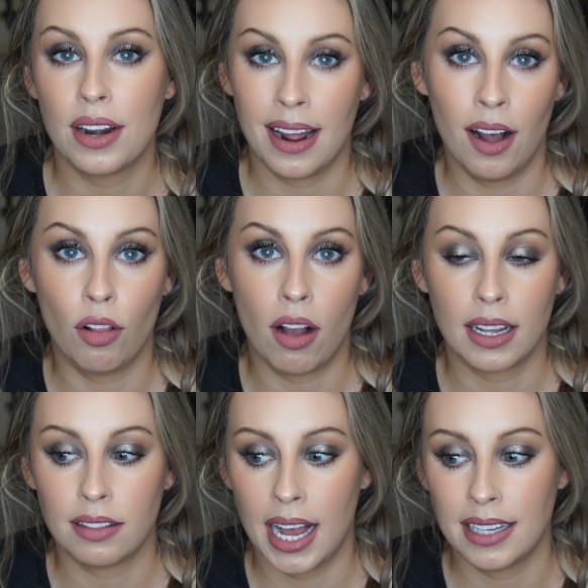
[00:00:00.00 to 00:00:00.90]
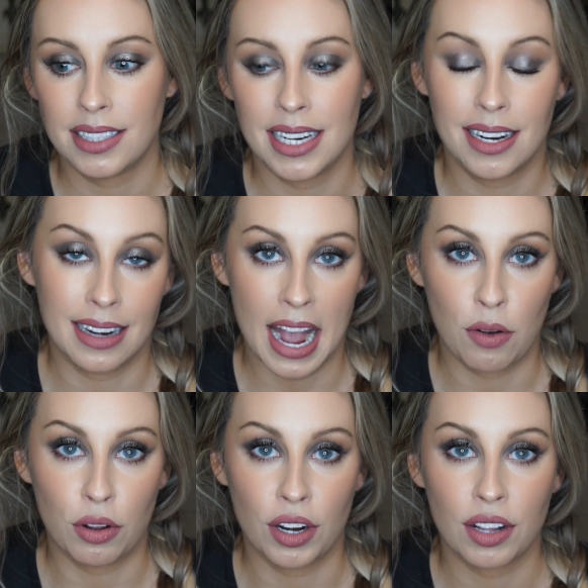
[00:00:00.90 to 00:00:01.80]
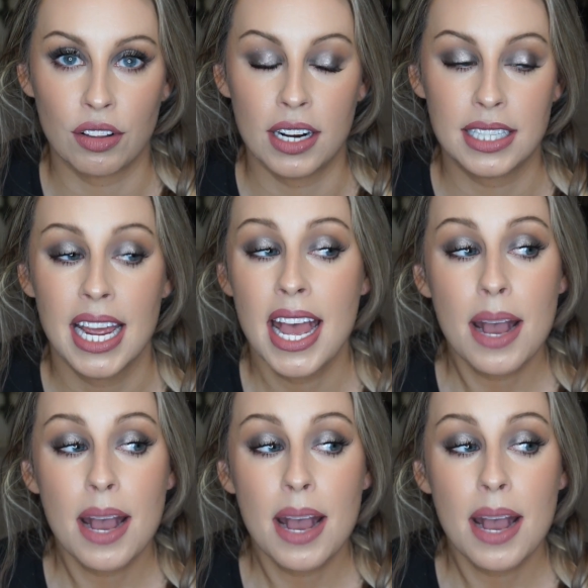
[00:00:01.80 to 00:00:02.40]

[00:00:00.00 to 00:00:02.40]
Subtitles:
and how long it lasted and how good it looked.